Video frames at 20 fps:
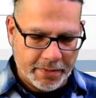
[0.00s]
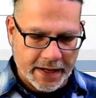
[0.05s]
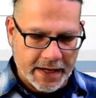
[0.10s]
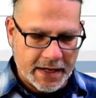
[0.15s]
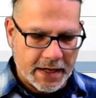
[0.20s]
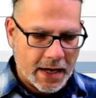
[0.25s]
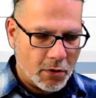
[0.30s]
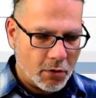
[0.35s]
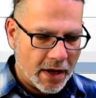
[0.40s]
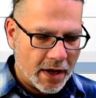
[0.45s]

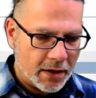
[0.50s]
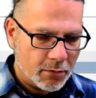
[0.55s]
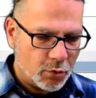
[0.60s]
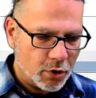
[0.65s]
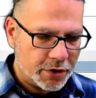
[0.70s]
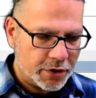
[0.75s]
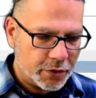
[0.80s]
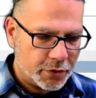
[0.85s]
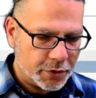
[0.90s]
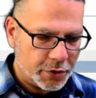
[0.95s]
and now I
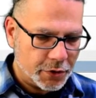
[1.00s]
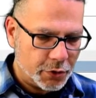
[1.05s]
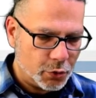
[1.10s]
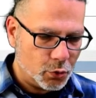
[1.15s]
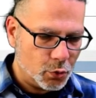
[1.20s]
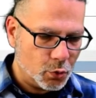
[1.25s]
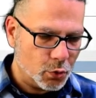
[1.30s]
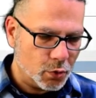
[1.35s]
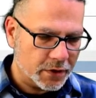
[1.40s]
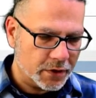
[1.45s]
want to
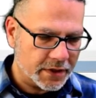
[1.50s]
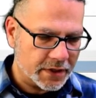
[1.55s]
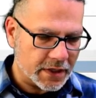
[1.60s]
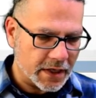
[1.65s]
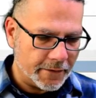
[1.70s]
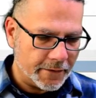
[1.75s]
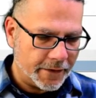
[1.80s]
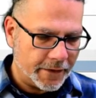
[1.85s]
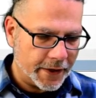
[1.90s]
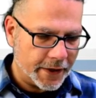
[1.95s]
use
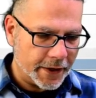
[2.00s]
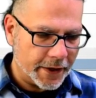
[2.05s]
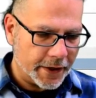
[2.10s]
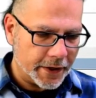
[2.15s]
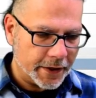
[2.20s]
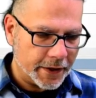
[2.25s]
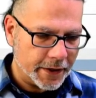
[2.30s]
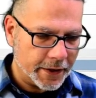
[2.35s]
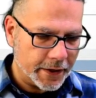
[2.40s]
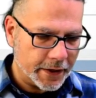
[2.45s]

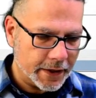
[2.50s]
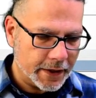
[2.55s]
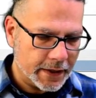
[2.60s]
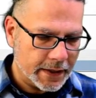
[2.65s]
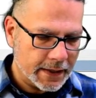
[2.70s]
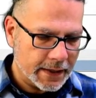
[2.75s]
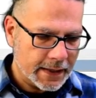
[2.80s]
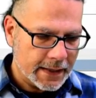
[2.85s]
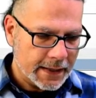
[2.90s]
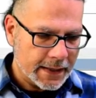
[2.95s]
the
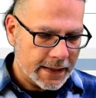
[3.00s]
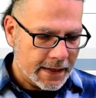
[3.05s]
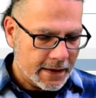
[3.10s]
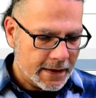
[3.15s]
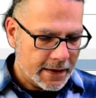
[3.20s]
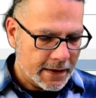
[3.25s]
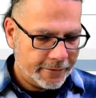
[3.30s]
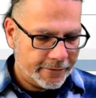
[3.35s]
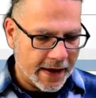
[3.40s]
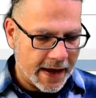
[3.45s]

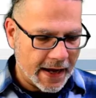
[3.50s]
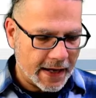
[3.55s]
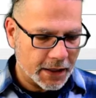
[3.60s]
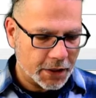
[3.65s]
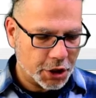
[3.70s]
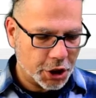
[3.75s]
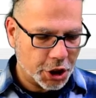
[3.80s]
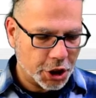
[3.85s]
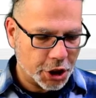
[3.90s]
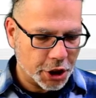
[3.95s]

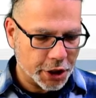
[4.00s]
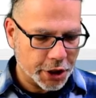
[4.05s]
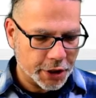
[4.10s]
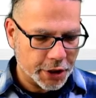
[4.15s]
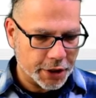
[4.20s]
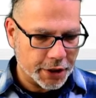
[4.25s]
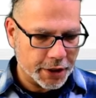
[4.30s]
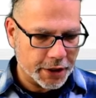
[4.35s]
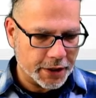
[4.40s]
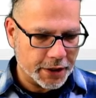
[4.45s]

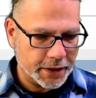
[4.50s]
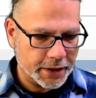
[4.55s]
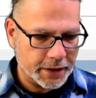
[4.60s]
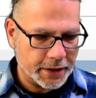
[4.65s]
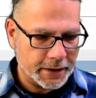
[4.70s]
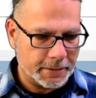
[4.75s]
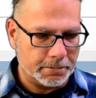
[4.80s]
function